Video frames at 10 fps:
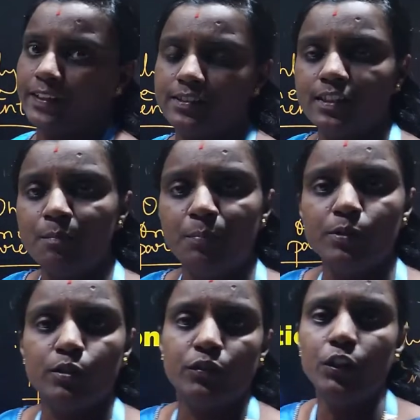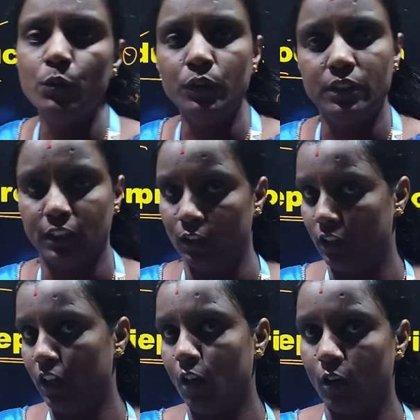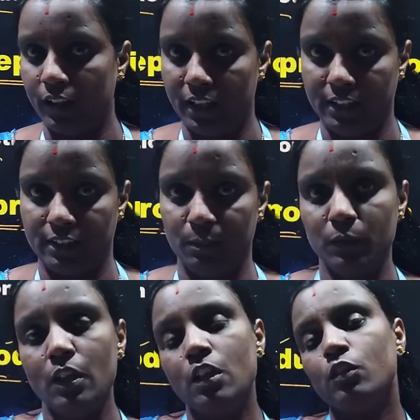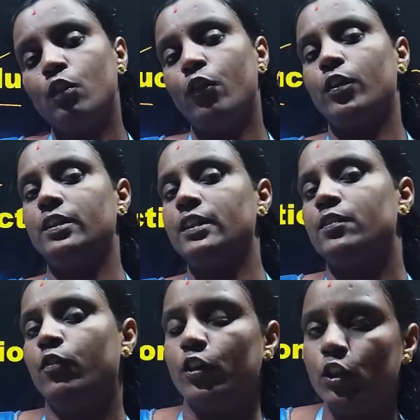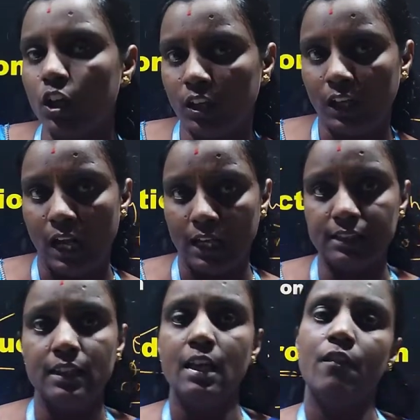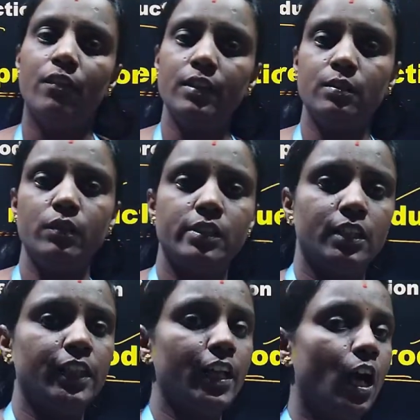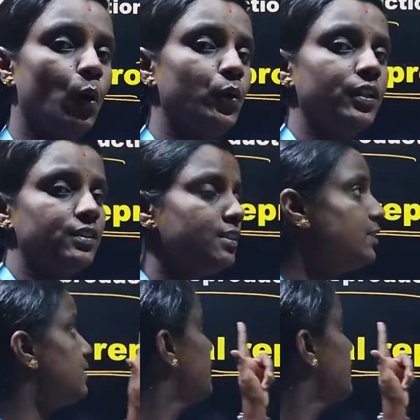examples of the unicellular organism. So for this, for your class, first we will study how does this